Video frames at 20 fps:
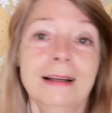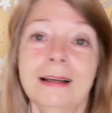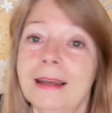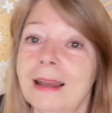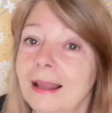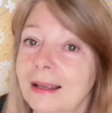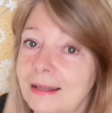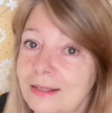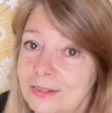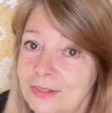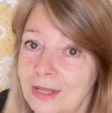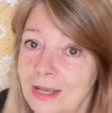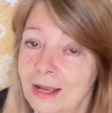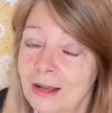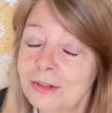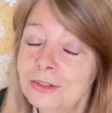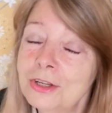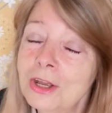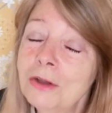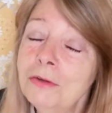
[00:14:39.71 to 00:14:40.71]
Like I say,
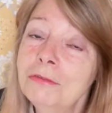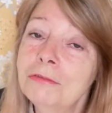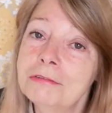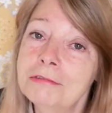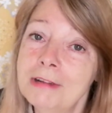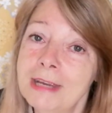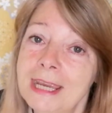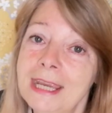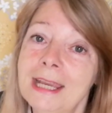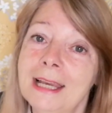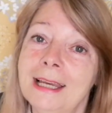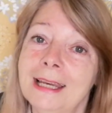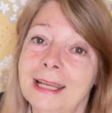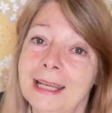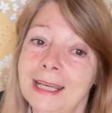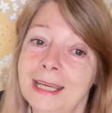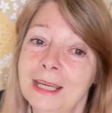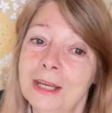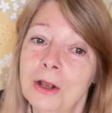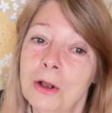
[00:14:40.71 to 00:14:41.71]
I don't
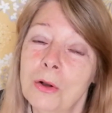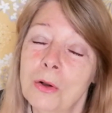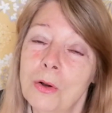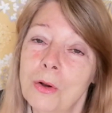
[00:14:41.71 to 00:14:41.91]
really